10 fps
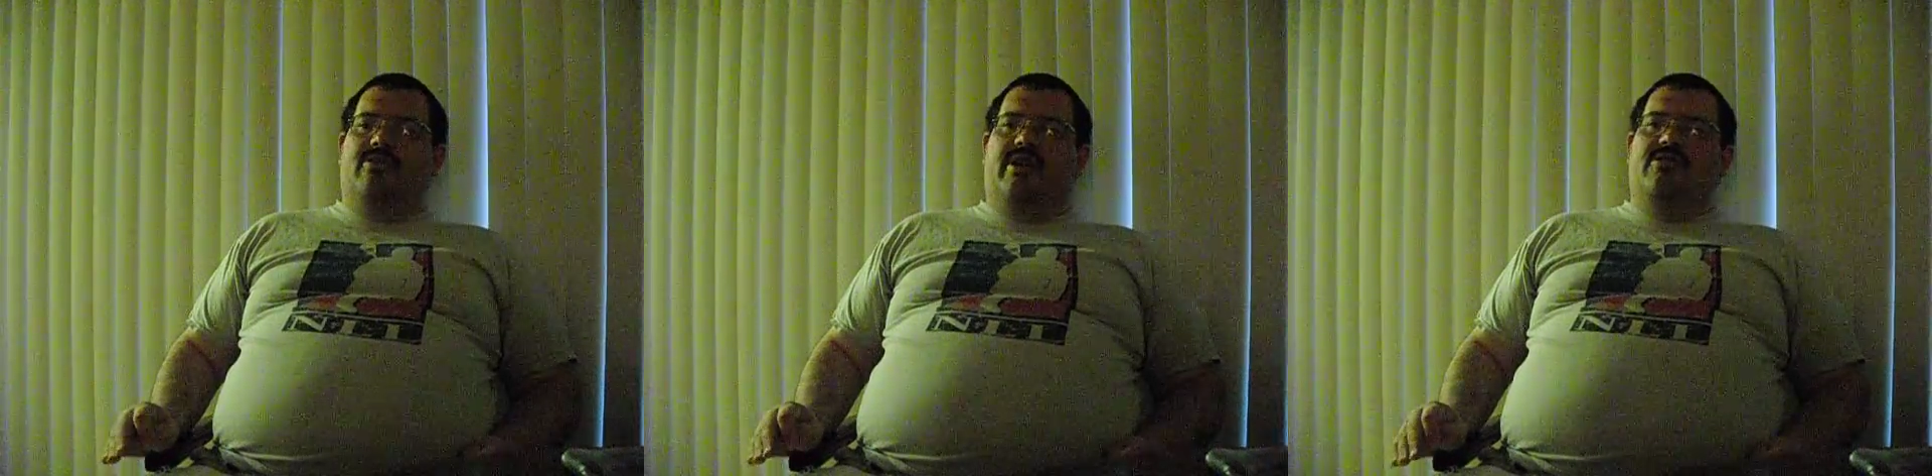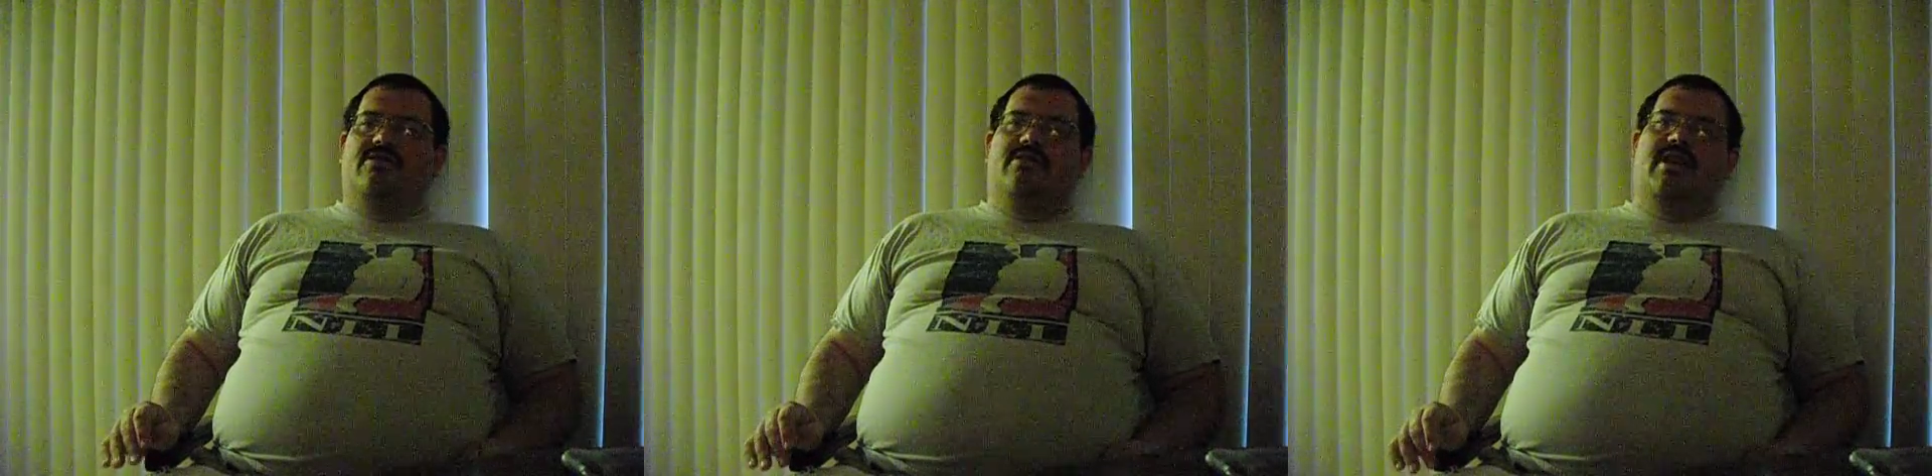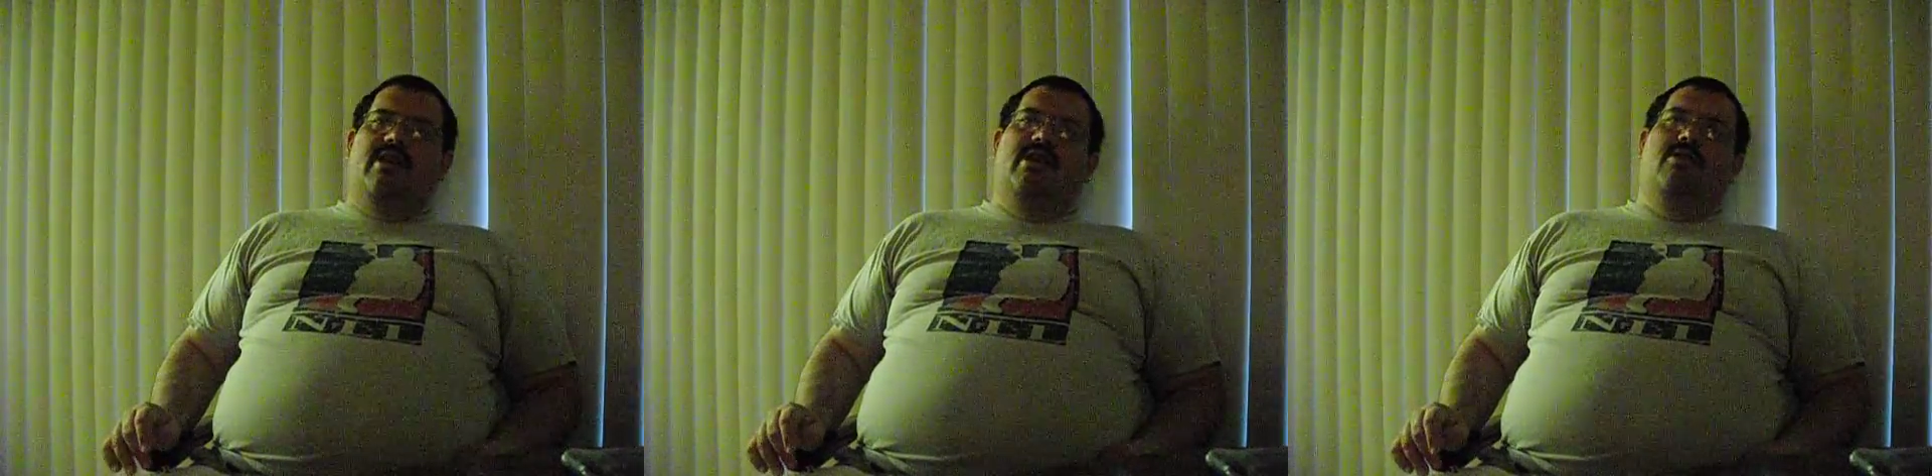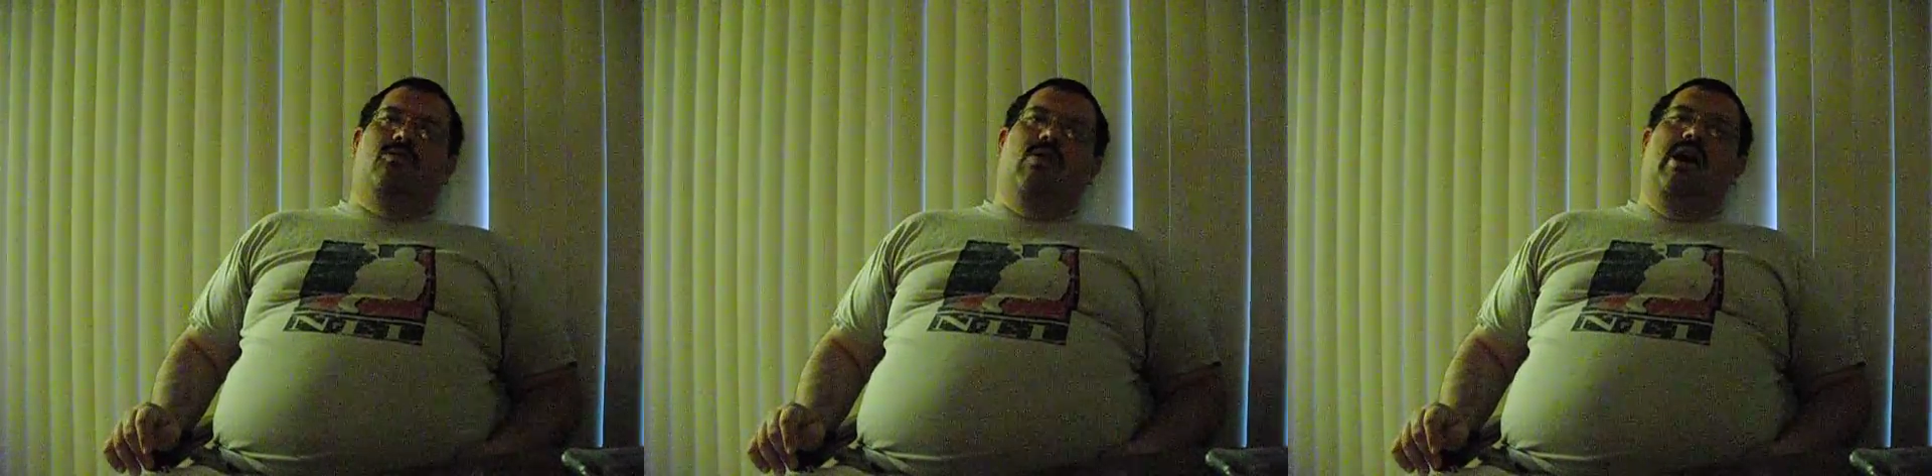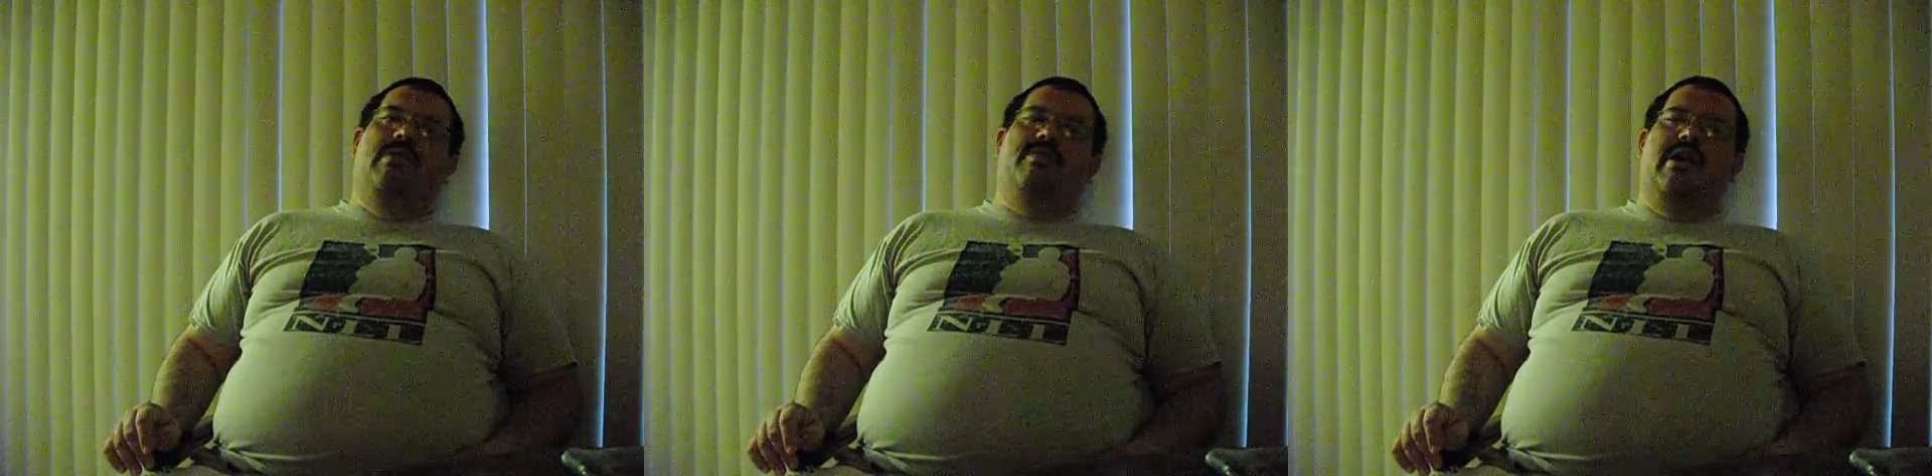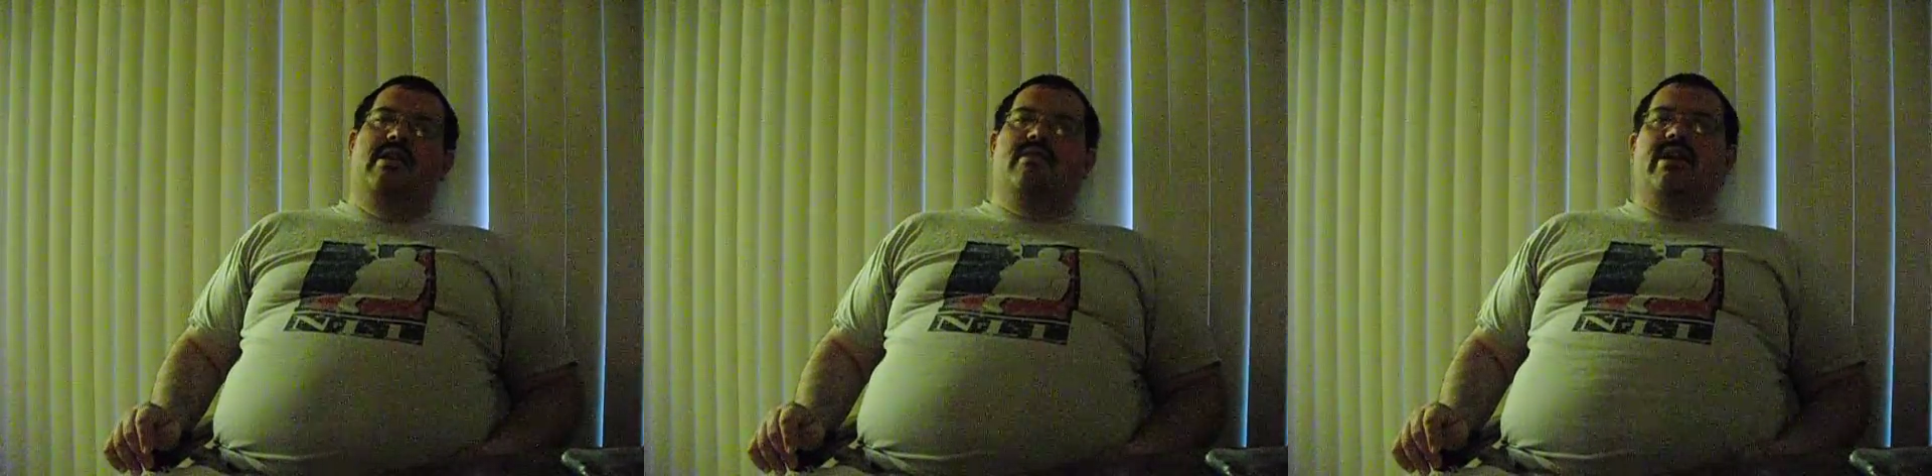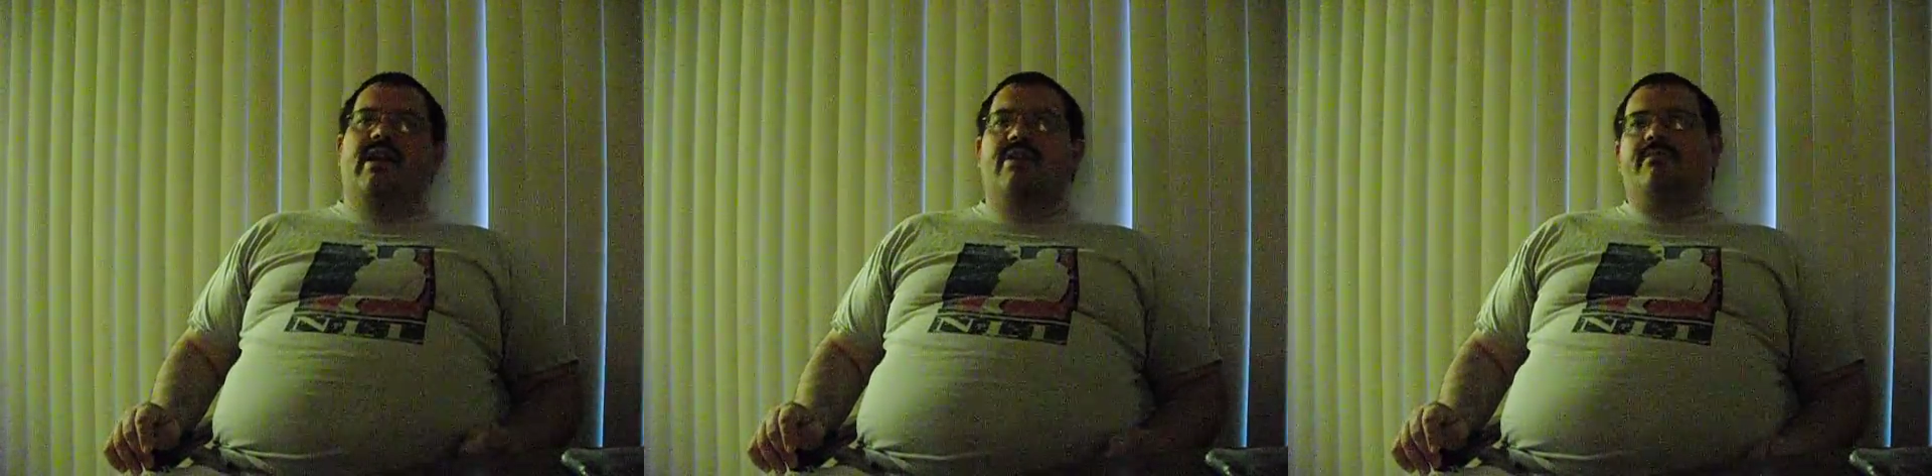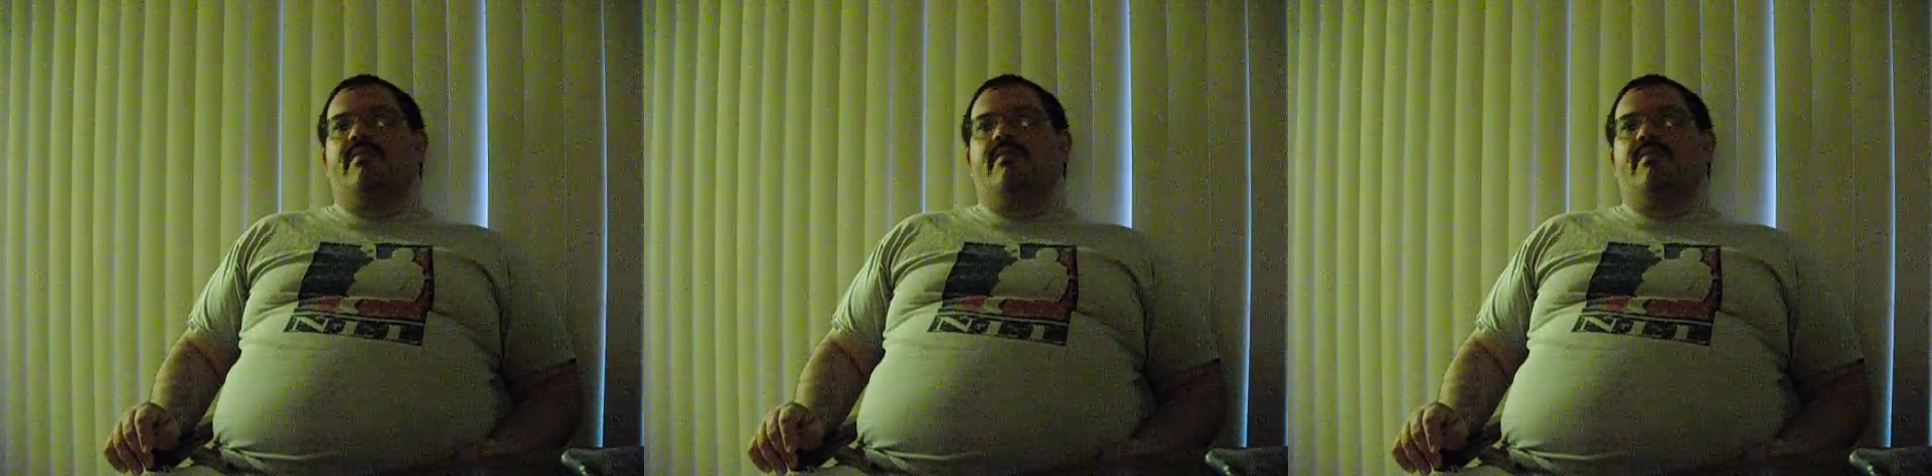Anderson taking out Rob Van Dam,